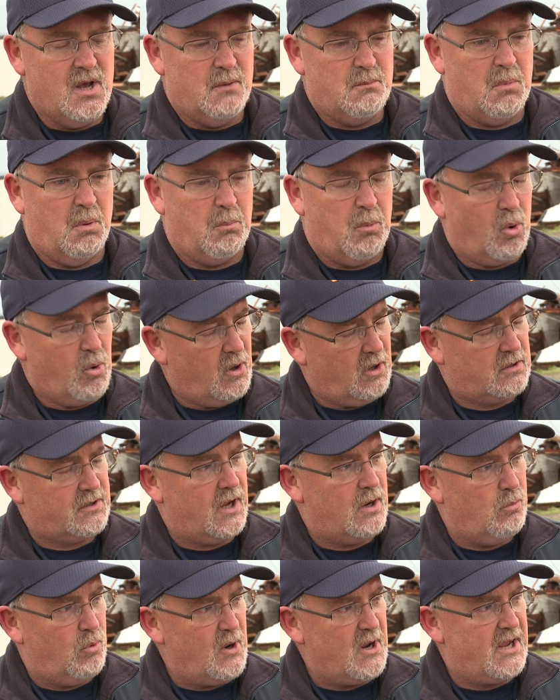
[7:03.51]
Memorial
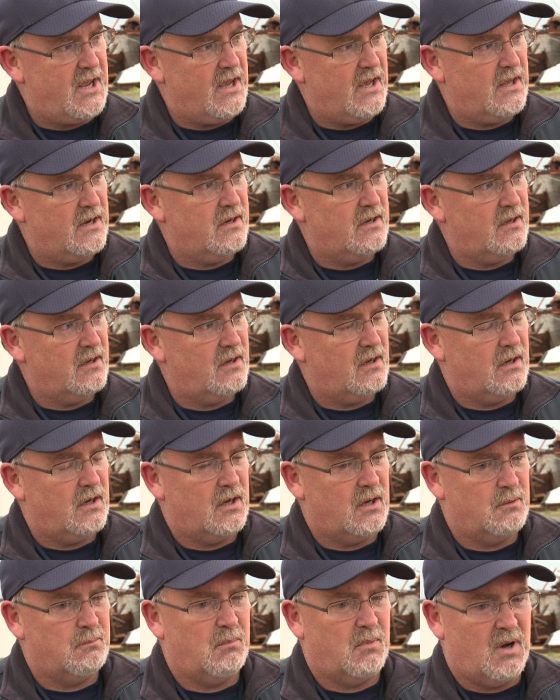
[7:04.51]
Day weekend,
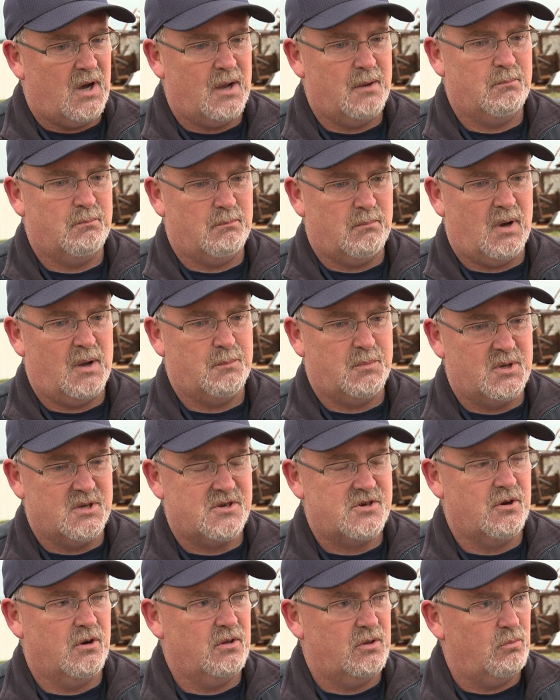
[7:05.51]
um, I'm, I'm
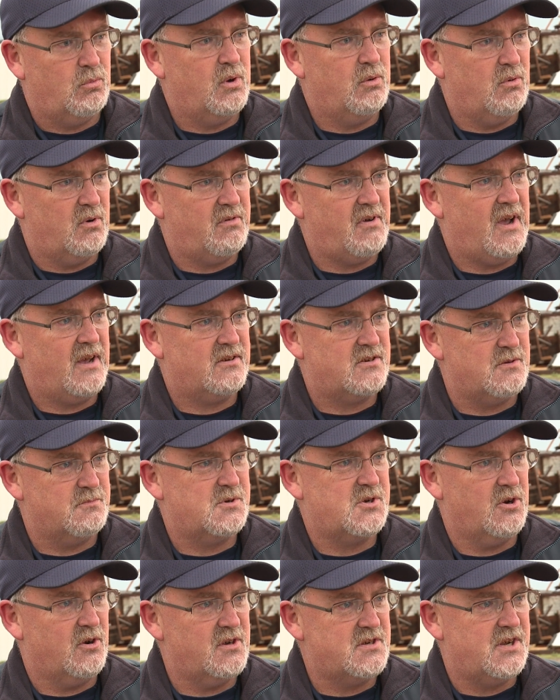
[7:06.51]
concerned that we would have had some
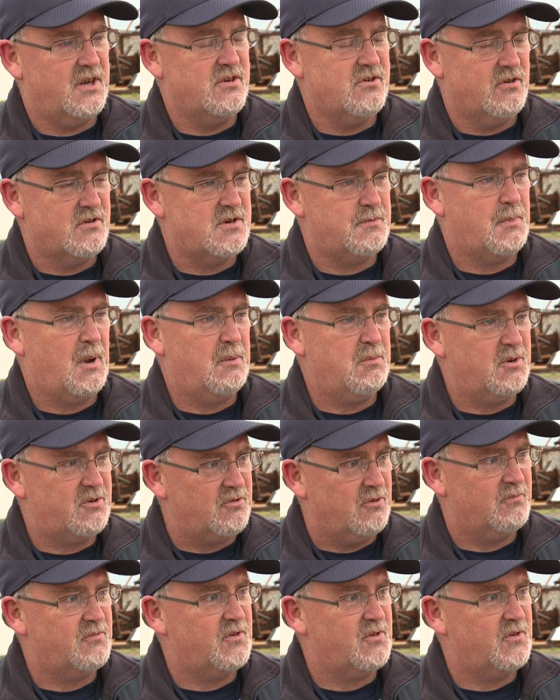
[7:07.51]
serious injuries and maybe some